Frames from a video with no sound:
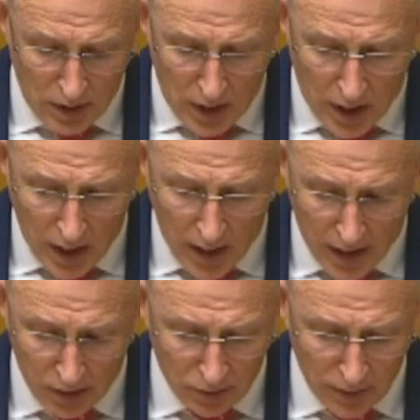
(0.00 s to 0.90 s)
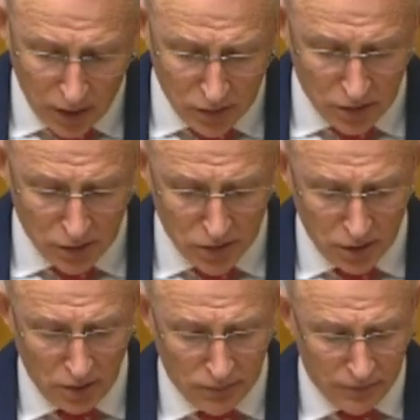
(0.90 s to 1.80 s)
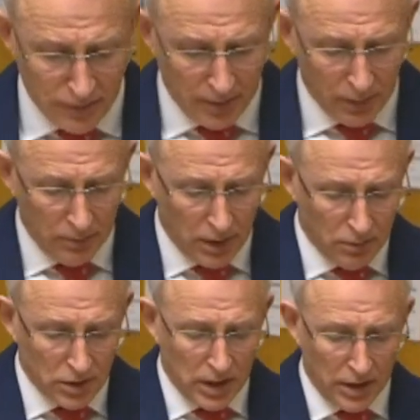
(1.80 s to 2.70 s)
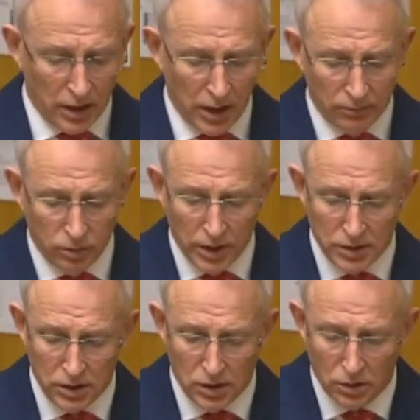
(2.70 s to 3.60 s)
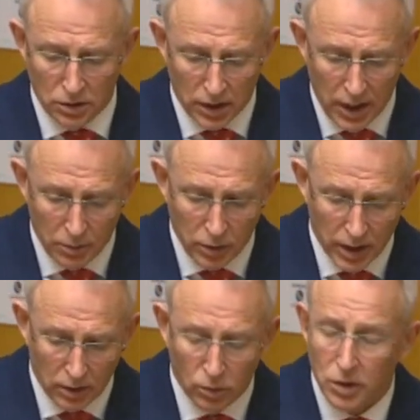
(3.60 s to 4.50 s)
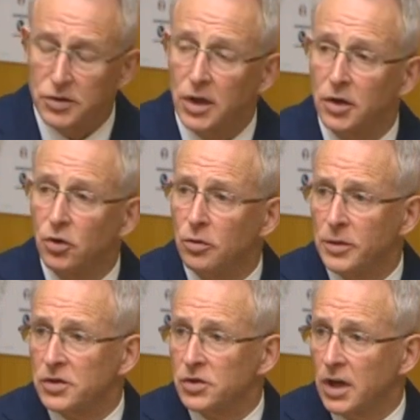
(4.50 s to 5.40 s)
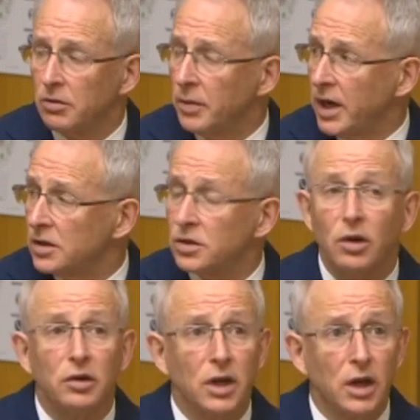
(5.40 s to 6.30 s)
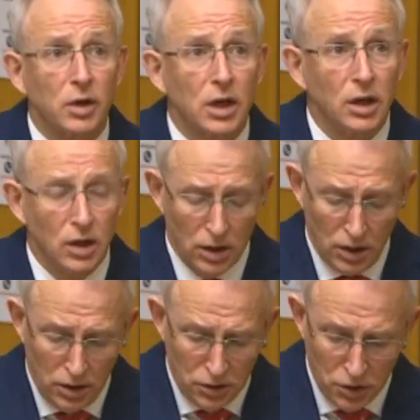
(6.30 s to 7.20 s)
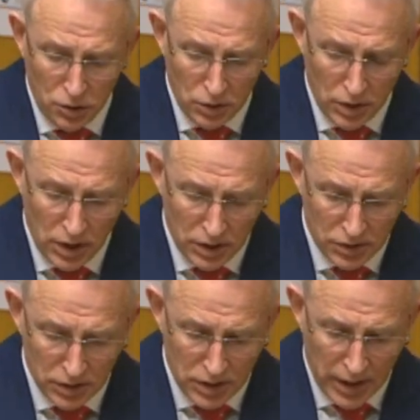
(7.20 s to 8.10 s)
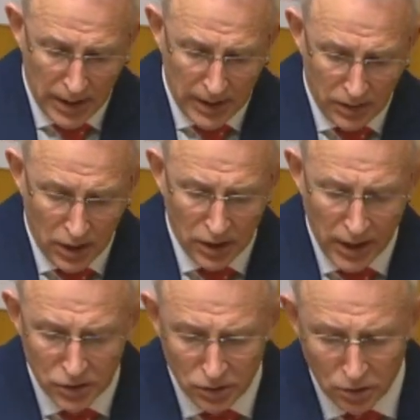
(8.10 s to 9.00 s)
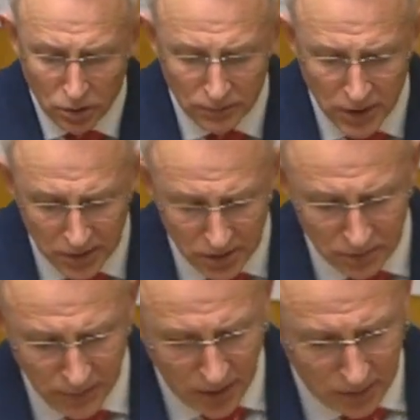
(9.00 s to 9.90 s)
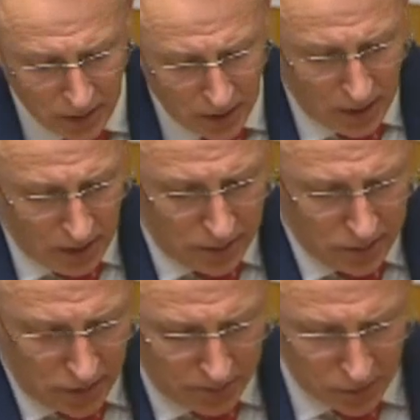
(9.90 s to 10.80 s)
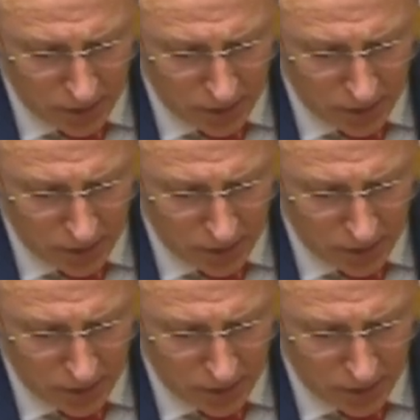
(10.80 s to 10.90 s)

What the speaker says: and on those concerned for family members and other loved ones in Nagorno-Karabakh was enormous and remains ongoing to this day. The International Court of Justice found the disruption on the